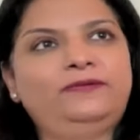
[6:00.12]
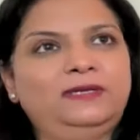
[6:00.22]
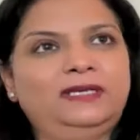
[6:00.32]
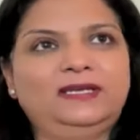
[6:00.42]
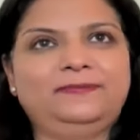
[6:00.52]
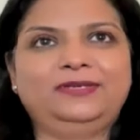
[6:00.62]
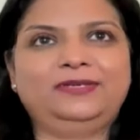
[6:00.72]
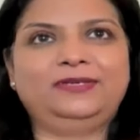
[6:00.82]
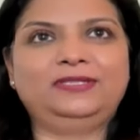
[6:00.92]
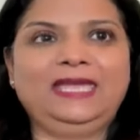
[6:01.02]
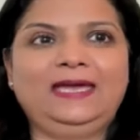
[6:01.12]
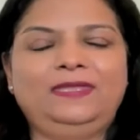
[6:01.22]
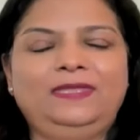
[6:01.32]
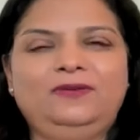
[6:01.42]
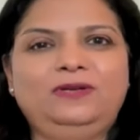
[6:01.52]
the cap. They don't have
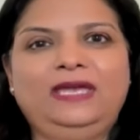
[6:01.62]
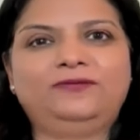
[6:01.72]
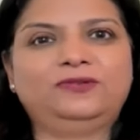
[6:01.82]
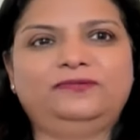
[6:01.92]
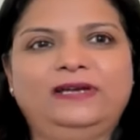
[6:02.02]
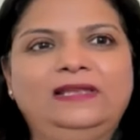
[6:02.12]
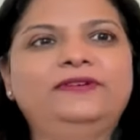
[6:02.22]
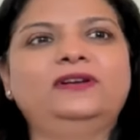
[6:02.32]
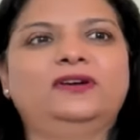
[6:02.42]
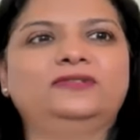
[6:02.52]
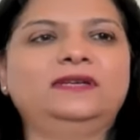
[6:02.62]
to file for a lottery.